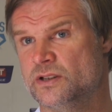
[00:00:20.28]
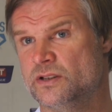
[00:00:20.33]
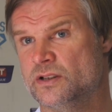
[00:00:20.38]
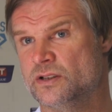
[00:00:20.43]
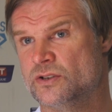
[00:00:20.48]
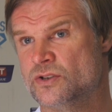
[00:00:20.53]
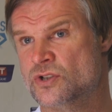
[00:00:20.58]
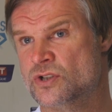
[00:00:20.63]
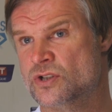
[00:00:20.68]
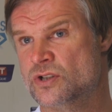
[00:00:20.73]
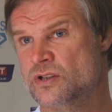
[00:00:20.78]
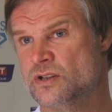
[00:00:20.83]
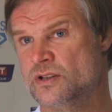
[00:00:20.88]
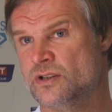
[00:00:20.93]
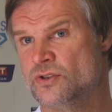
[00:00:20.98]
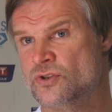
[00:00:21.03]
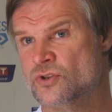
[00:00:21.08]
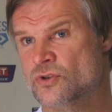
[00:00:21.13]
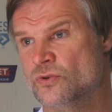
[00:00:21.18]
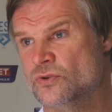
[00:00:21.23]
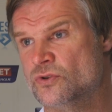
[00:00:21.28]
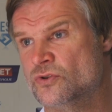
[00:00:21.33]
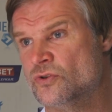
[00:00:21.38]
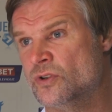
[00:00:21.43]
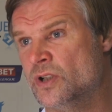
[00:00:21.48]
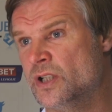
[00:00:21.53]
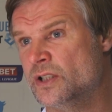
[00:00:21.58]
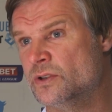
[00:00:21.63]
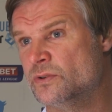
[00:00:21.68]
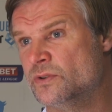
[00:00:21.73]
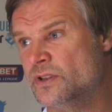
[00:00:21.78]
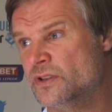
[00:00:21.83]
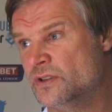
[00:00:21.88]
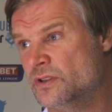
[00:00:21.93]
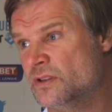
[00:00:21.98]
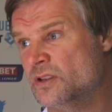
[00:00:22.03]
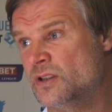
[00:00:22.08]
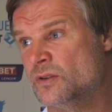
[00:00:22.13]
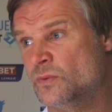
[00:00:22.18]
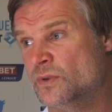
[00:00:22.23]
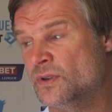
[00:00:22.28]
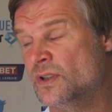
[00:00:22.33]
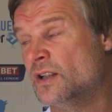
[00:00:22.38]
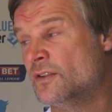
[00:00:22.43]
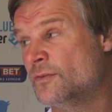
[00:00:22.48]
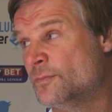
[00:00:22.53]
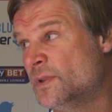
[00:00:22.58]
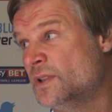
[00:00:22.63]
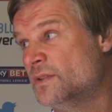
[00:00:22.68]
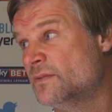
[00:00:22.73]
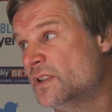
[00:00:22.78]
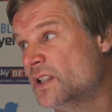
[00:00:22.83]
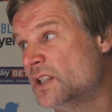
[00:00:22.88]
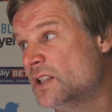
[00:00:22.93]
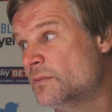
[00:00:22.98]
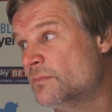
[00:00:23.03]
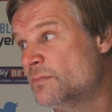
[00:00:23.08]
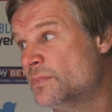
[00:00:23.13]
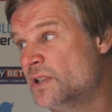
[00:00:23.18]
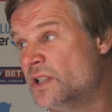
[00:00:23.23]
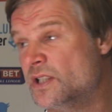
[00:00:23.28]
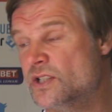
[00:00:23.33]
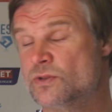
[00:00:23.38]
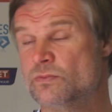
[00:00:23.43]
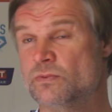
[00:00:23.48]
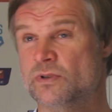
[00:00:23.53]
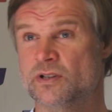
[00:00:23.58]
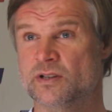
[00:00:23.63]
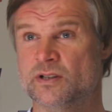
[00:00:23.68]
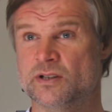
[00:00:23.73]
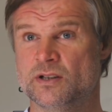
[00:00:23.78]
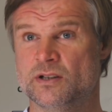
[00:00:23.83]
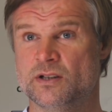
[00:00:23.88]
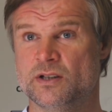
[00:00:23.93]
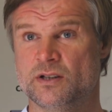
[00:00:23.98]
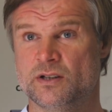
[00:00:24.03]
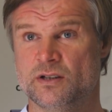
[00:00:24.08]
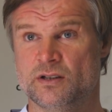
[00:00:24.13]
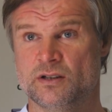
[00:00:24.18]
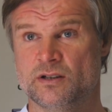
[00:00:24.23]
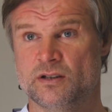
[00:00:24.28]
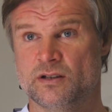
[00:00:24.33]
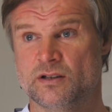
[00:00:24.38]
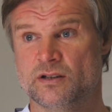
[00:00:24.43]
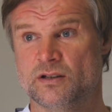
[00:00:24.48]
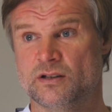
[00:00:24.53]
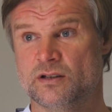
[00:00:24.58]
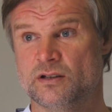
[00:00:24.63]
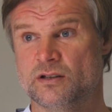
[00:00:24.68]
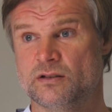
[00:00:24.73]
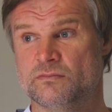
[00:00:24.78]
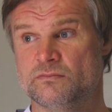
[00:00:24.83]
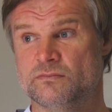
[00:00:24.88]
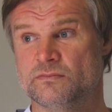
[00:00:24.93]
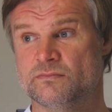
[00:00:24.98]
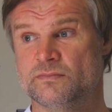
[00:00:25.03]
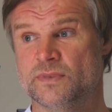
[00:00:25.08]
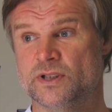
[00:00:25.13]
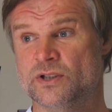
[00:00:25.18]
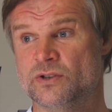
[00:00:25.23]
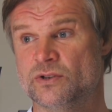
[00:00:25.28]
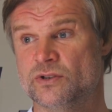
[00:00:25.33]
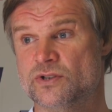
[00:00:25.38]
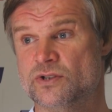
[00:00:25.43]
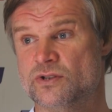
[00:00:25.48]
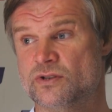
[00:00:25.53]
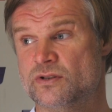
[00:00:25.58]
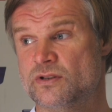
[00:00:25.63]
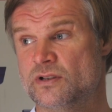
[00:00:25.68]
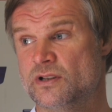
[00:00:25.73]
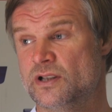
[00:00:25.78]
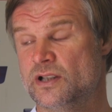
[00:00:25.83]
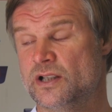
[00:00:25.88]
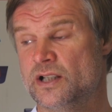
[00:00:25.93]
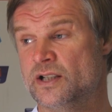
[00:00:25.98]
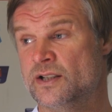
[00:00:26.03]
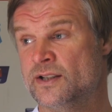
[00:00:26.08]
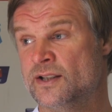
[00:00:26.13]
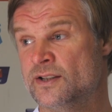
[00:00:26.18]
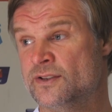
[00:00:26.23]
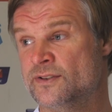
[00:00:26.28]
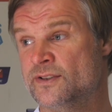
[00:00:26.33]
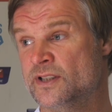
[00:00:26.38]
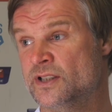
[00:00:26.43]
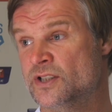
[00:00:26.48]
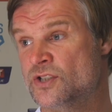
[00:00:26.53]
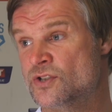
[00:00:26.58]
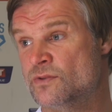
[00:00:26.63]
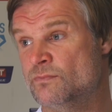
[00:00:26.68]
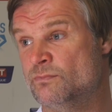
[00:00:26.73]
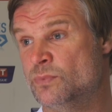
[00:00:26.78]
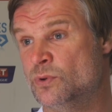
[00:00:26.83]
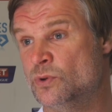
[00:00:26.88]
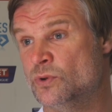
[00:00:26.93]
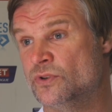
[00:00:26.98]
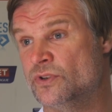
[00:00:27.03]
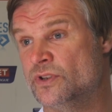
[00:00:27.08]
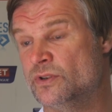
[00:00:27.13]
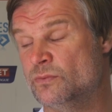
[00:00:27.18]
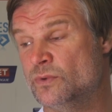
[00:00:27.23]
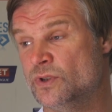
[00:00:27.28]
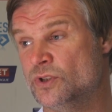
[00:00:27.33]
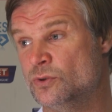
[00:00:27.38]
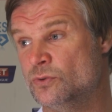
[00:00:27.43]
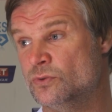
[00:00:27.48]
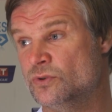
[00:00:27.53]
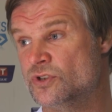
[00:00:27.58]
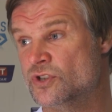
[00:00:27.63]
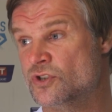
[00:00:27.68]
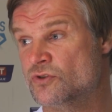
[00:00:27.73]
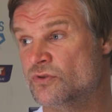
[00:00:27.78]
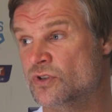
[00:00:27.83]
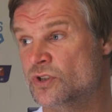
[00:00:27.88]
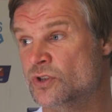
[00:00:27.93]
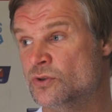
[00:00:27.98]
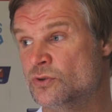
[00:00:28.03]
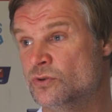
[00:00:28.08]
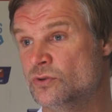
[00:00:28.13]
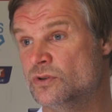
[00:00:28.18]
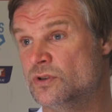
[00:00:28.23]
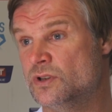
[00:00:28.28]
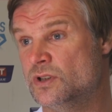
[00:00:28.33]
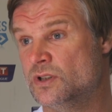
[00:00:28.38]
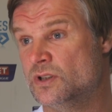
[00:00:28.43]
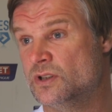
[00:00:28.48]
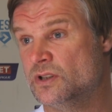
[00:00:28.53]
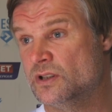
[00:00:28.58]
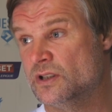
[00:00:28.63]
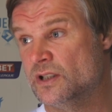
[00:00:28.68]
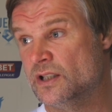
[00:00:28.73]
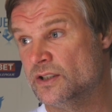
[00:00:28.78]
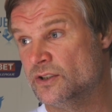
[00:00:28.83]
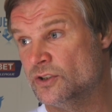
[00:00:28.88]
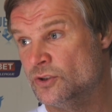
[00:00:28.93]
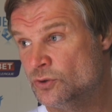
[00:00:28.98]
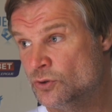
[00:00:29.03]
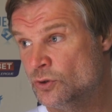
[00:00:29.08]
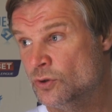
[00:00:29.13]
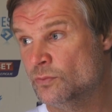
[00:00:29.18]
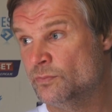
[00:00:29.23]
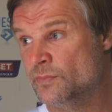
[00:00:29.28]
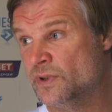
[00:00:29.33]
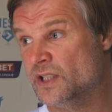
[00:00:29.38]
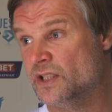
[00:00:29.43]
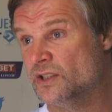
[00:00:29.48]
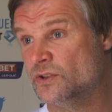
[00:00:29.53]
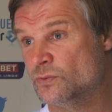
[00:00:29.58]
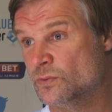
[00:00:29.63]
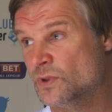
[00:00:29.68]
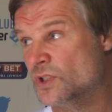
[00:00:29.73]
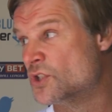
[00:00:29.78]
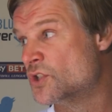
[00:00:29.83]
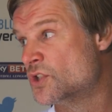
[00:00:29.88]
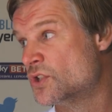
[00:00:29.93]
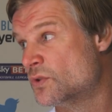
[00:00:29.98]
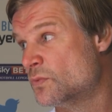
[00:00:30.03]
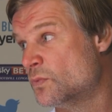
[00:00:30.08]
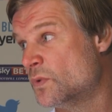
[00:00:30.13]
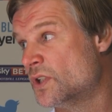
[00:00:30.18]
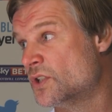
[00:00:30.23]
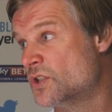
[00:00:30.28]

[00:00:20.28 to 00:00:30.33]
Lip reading: that's on trial that we have been very impressed with. Because I think it's important that we don't just recruit at the top end, which